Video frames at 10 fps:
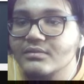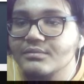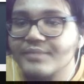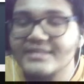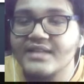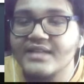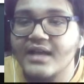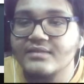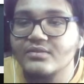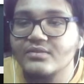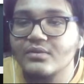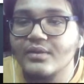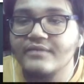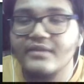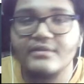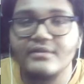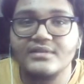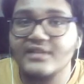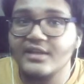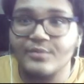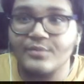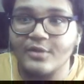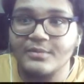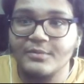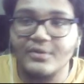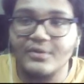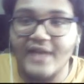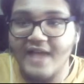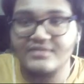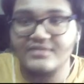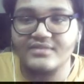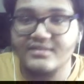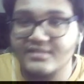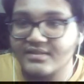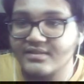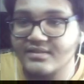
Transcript: but yeah, so if there wasn't any problem, you can actually see